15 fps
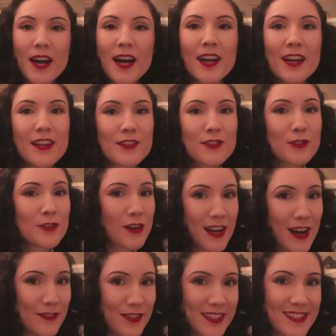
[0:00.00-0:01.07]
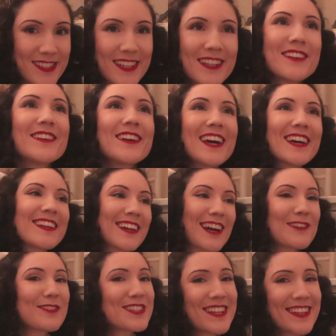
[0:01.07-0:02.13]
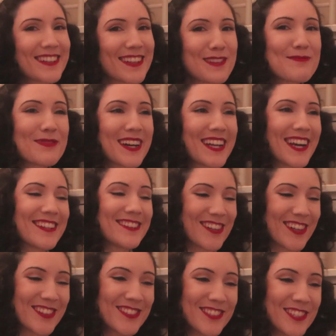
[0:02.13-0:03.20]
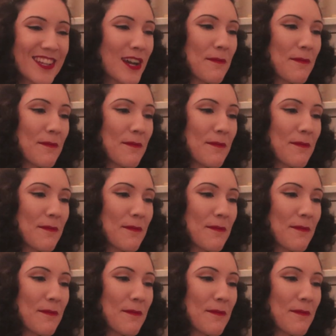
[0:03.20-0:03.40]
I do not have that skill, and like I wish I did, but I don't.